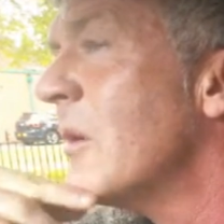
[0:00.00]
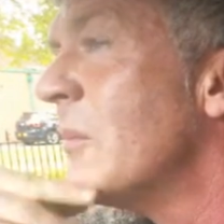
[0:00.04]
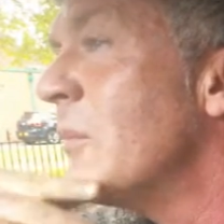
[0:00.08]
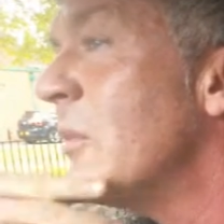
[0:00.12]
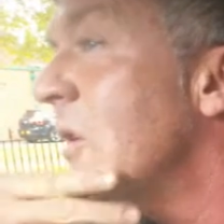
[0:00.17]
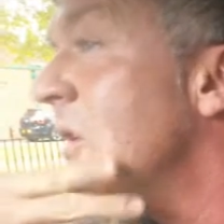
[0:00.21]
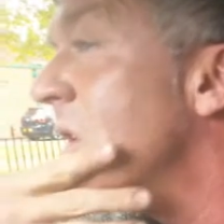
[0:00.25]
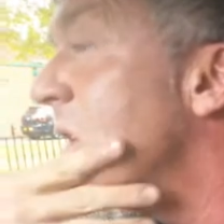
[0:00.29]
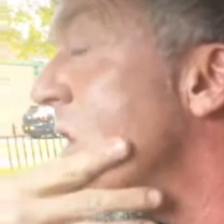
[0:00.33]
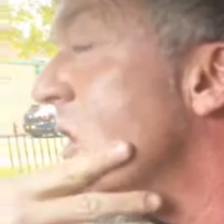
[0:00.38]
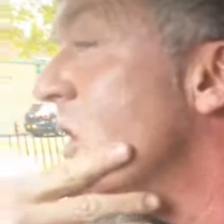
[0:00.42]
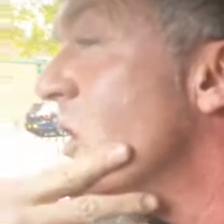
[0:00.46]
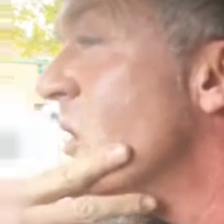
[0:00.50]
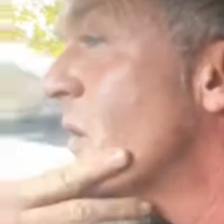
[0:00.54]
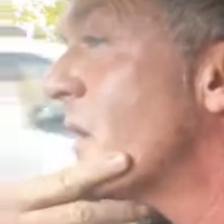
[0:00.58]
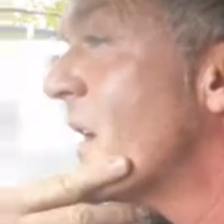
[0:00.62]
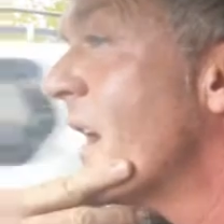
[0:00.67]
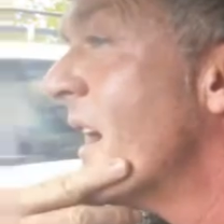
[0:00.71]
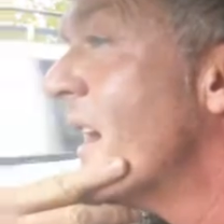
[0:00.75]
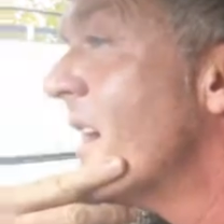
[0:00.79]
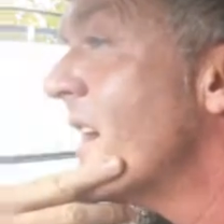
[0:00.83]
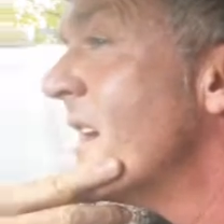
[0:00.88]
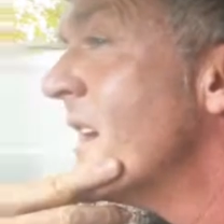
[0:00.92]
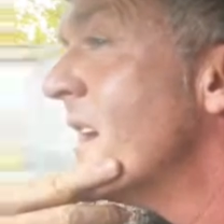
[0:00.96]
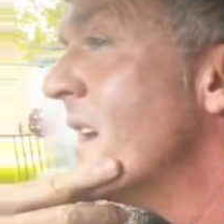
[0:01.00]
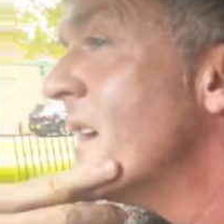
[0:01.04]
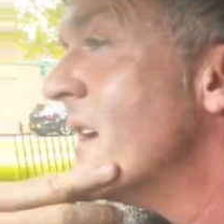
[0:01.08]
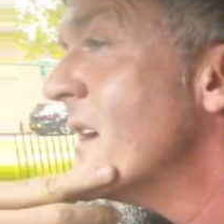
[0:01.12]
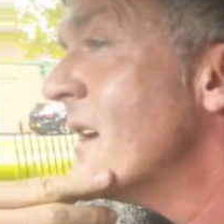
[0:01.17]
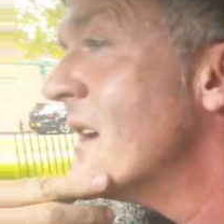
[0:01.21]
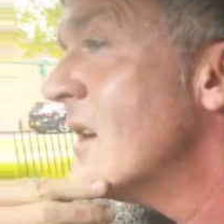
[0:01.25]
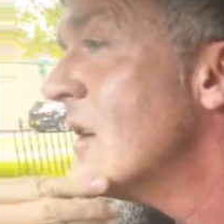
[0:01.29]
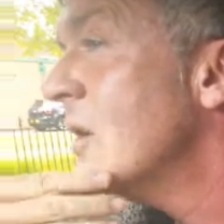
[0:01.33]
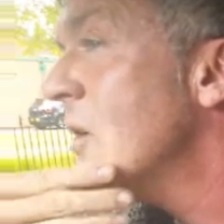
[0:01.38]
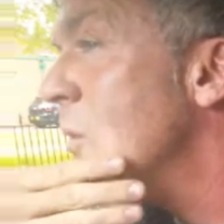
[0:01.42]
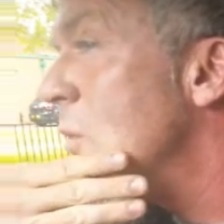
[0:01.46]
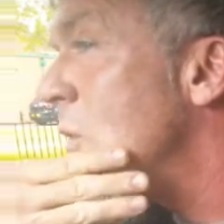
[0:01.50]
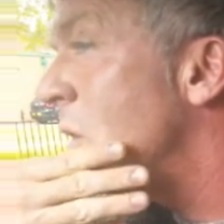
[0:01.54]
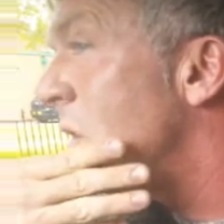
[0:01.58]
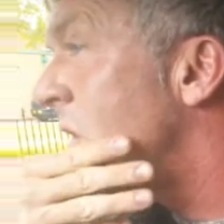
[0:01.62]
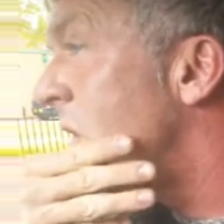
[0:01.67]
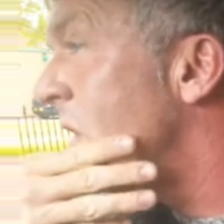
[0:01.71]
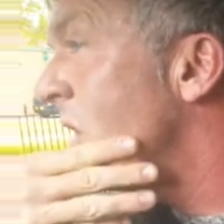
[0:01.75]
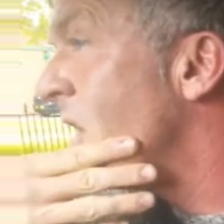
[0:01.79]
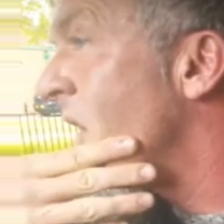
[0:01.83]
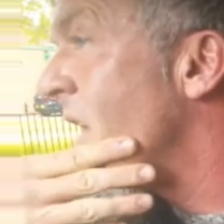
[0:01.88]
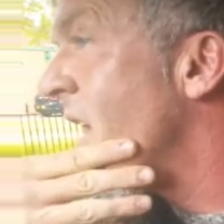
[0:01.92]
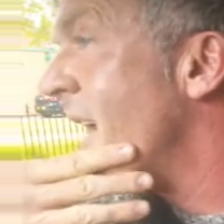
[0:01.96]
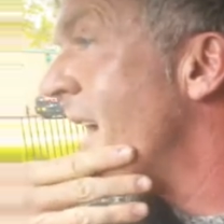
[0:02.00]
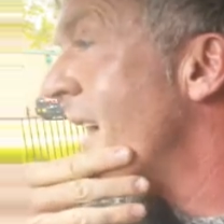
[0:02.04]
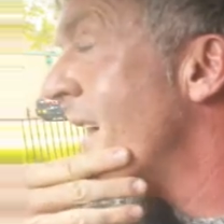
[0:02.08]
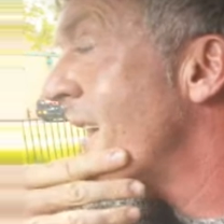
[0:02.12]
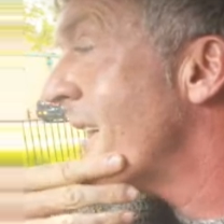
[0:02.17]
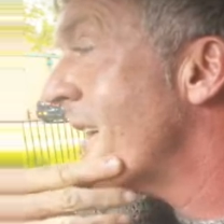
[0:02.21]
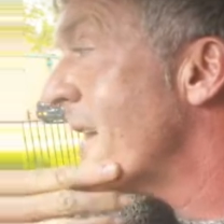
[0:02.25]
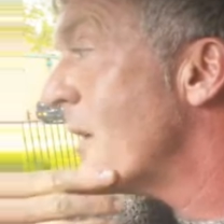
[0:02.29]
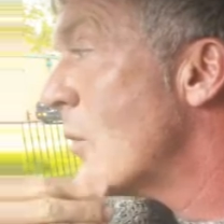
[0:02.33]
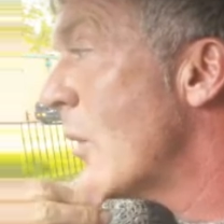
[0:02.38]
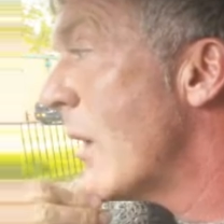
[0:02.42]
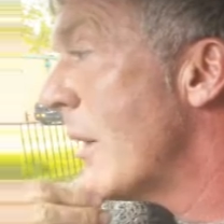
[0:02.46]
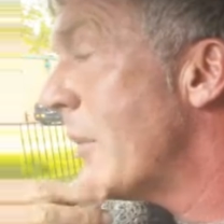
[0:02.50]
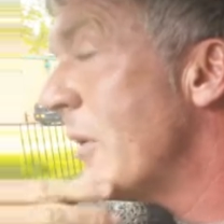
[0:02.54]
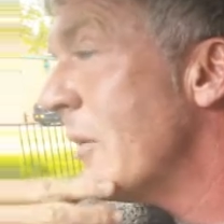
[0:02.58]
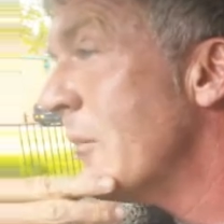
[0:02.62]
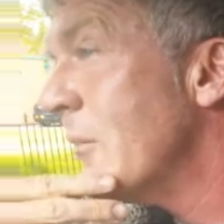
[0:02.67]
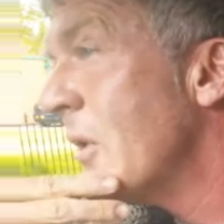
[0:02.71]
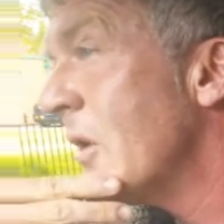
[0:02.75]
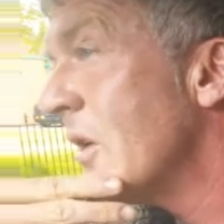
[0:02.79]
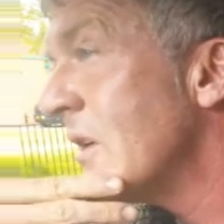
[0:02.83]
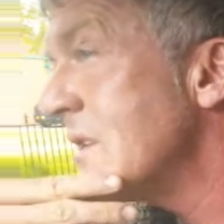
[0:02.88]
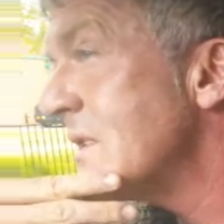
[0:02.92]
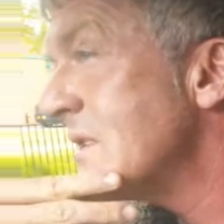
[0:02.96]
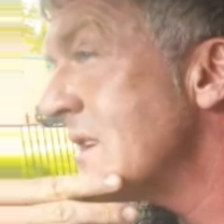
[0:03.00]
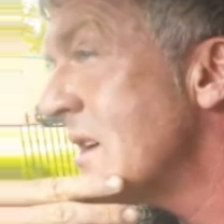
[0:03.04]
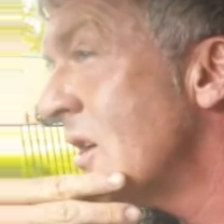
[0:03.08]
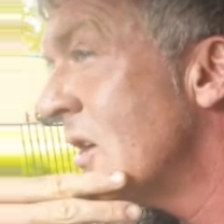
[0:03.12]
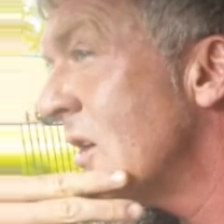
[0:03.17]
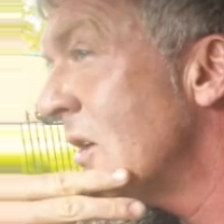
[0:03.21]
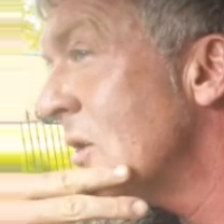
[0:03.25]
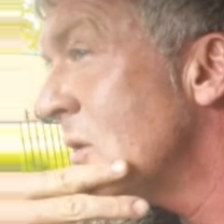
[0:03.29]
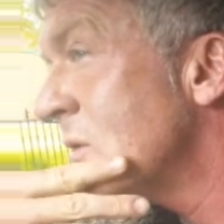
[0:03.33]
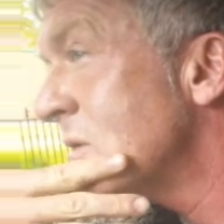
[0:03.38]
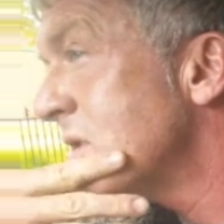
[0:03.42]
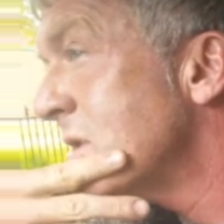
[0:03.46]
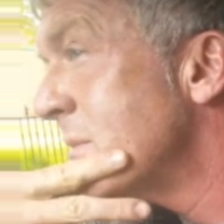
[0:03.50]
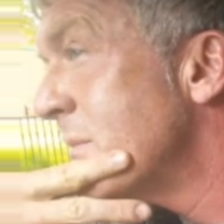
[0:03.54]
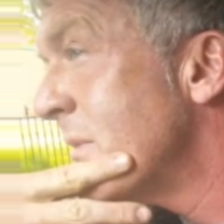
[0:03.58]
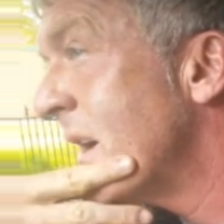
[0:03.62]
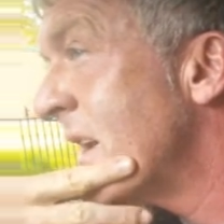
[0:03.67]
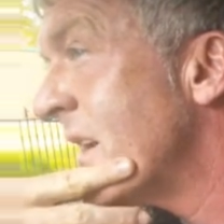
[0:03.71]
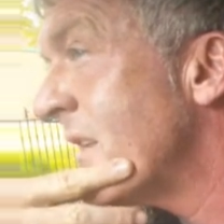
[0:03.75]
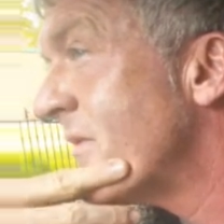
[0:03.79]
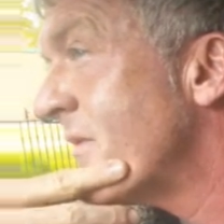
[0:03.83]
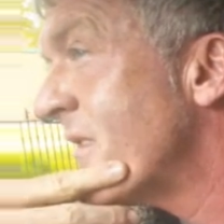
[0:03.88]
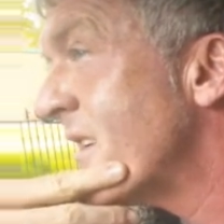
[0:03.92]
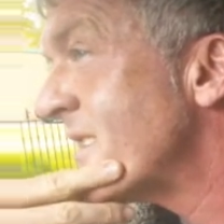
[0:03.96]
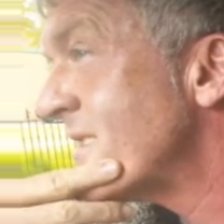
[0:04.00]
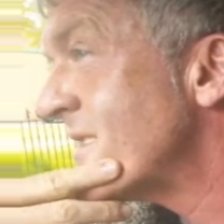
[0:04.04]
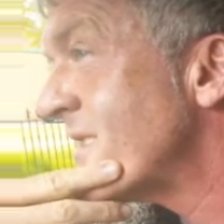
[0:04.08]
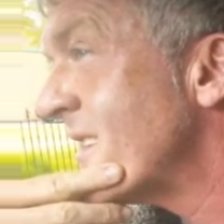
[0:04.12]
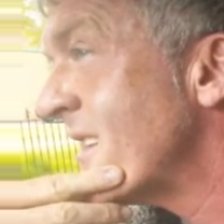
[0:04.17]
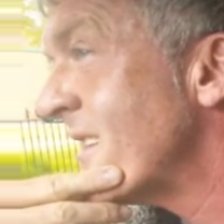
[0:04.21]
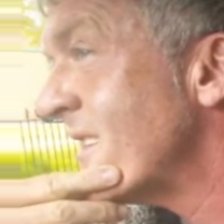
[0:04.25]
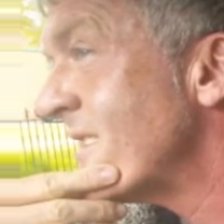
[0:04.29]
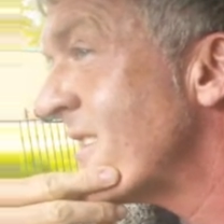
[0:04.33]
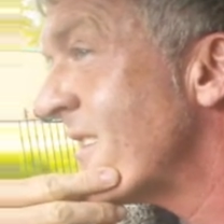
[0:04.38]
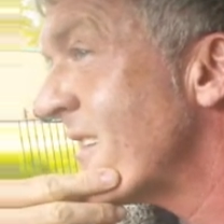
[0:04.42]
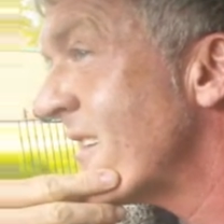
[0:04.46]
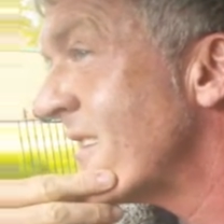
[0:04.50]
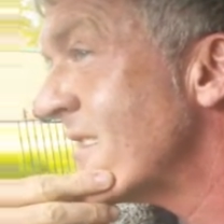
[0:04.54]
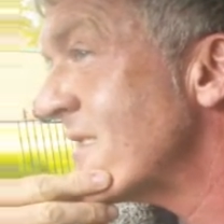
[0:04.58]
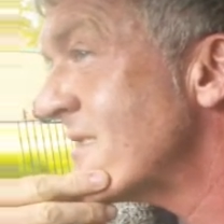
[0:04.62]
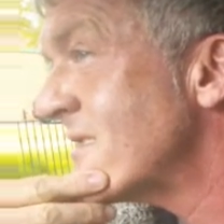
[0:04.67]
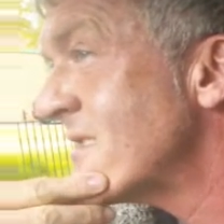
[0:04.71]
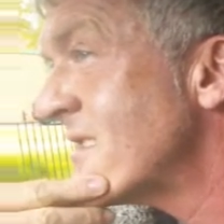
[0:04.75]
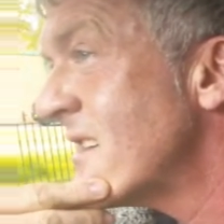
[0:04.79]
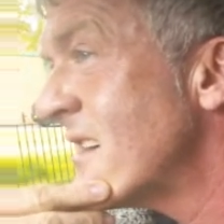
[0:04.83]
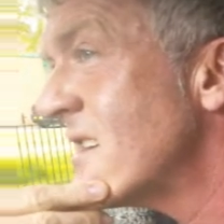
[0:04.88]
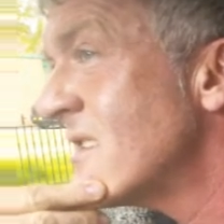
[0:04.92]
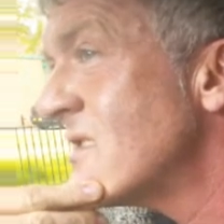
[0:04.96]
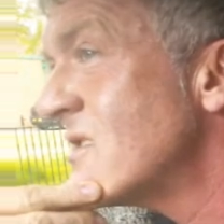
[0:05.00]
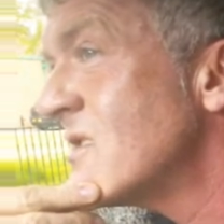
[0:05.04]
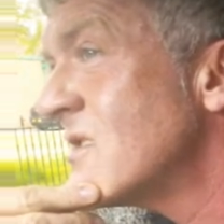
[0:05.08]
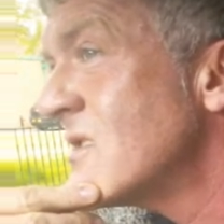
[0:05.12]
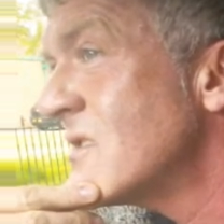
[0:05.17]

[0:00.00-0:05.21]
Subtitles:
But in the UK, we're not allowed any weapon by design or to manifest anything as such,